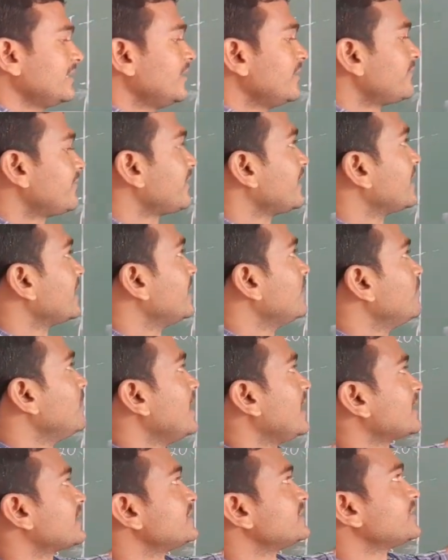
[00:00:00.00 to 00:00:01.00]
fairly
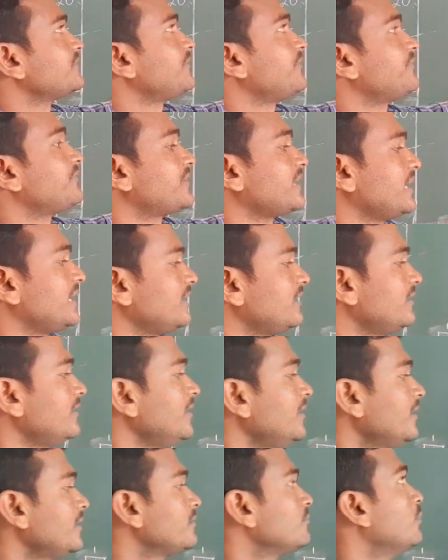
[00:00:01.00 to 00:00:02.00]
black is a 15,
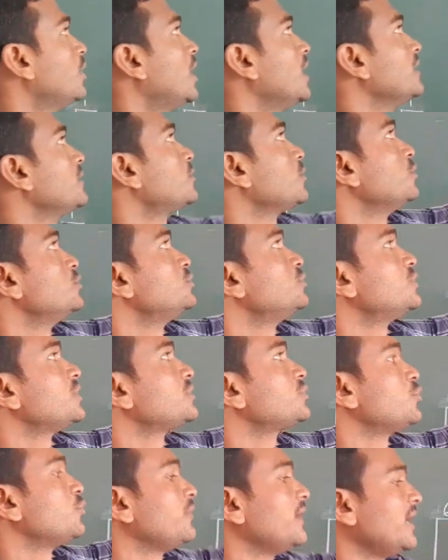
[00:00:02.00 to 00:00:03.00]
maltose is a
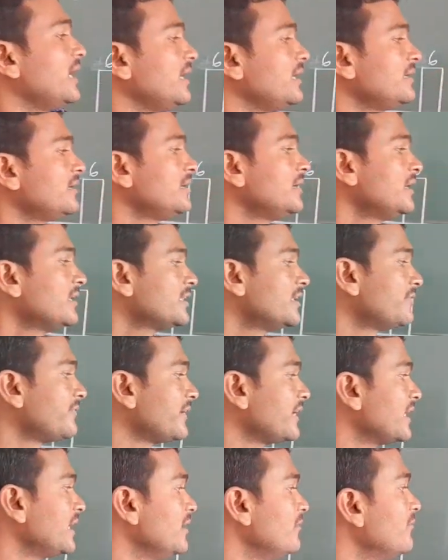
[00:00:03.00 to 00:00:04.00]
12, the
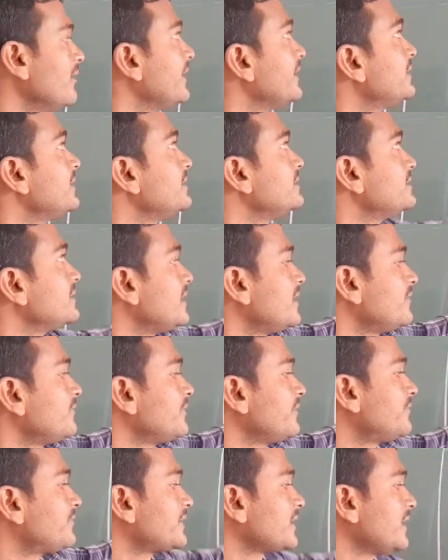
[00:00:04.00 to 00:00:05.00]
fairly white is a
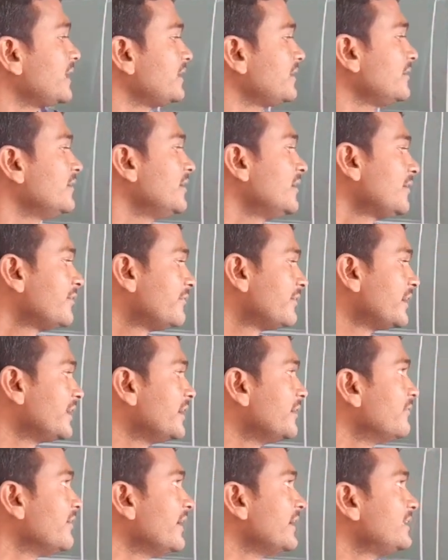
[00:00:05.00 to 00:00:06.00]
15,
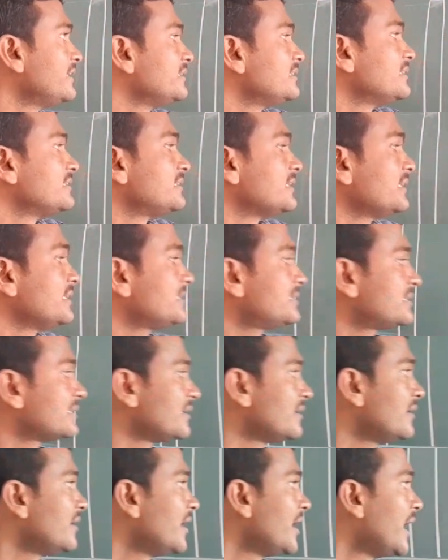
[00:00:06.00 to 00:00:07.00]
very white is a 6,
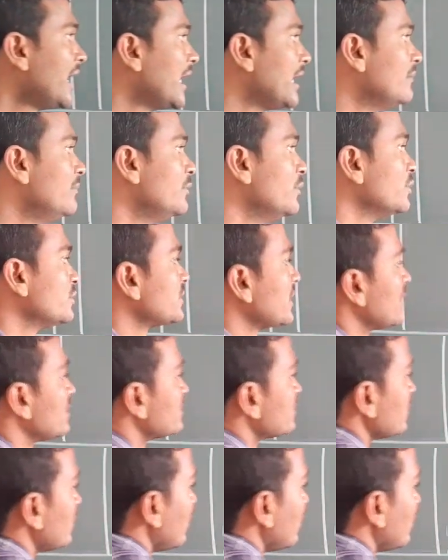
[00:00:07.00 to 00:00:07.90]
albino is also